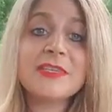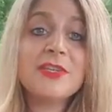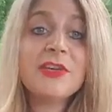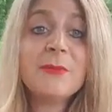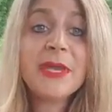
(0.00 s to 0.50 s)
and
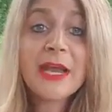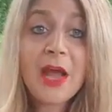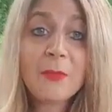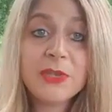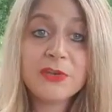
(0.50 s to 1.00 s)
you could be at
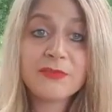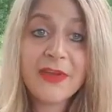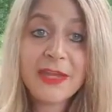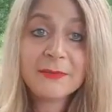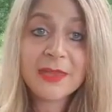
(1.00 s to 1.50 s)
home with your
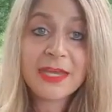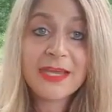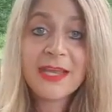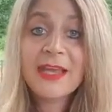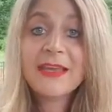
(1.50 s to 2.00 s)
family,
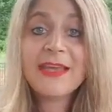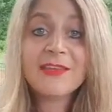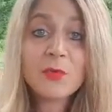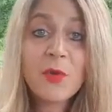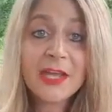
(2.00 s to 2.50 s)

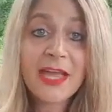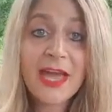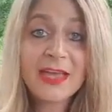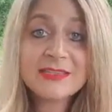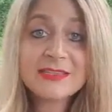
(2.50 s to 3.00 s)
guess what,
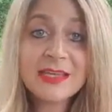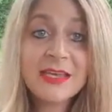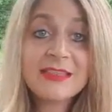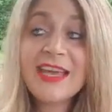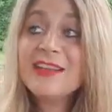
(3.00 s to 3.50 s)
guys?
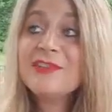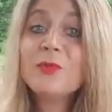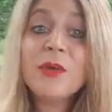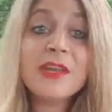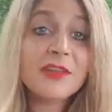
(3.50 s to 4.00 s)
That is
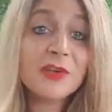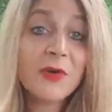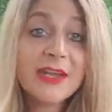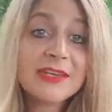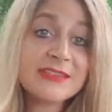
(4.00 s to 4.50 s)
one of the
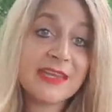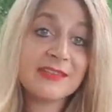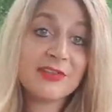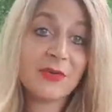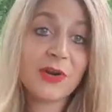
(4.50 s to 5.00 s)
greatest
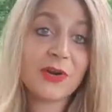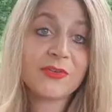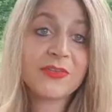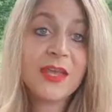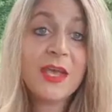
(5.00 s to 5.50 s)
things on earth.
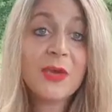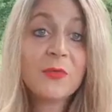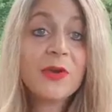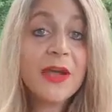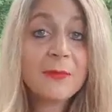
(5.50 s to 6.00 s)

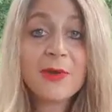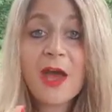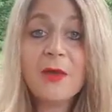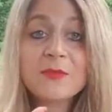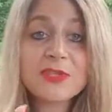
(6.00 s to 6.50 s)
We're able to
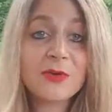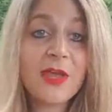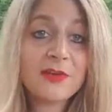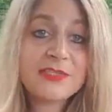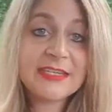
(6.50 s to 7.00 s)
homeschool
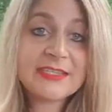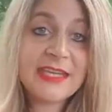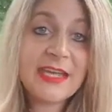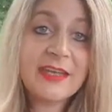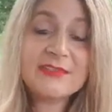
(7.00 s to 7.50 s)
our 6
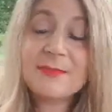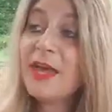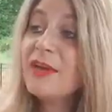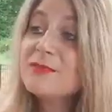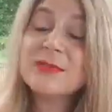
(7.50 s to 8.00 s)
kids. My
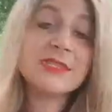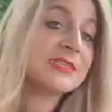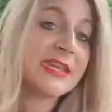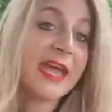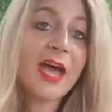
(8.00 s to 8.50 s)
husband's a
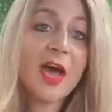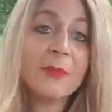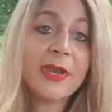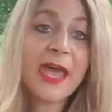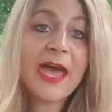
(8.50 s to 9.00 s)
stay-at-home
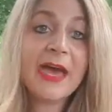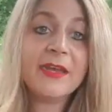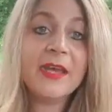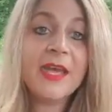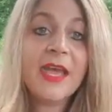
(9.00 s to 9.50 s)
dad.
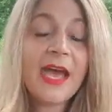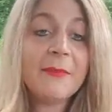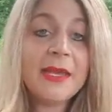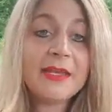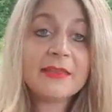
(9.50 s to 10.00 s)
I
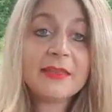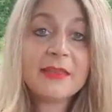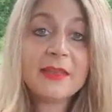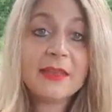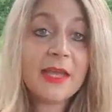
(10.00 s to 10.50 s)
mean,
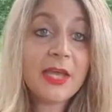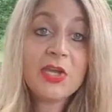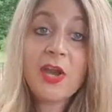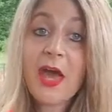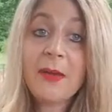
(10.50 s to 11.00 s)

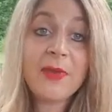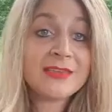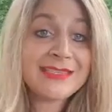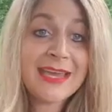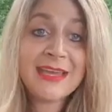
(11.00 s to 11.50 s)
I'm not
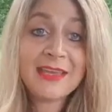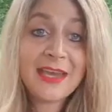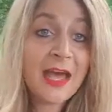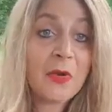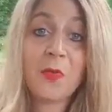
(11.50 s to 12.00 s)
saying that
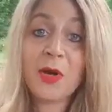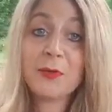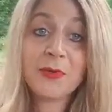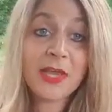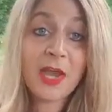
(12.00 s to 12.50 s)
I don't work
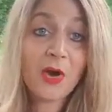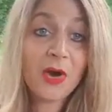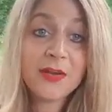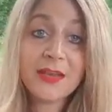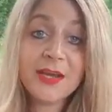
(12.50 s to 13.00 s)
really
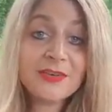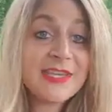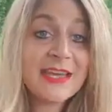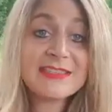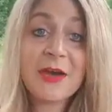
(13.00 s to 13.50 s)
hard. There's
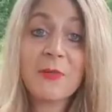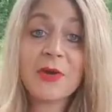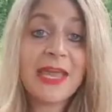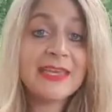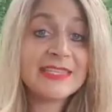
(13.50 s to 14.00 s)
days I work
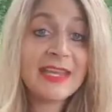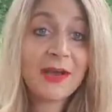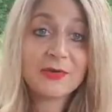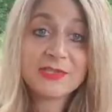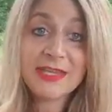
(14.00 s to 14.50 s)
18
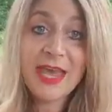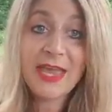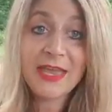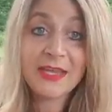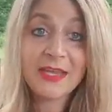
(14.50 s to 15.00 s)
hours a
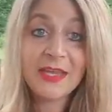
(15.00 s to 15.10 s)
day.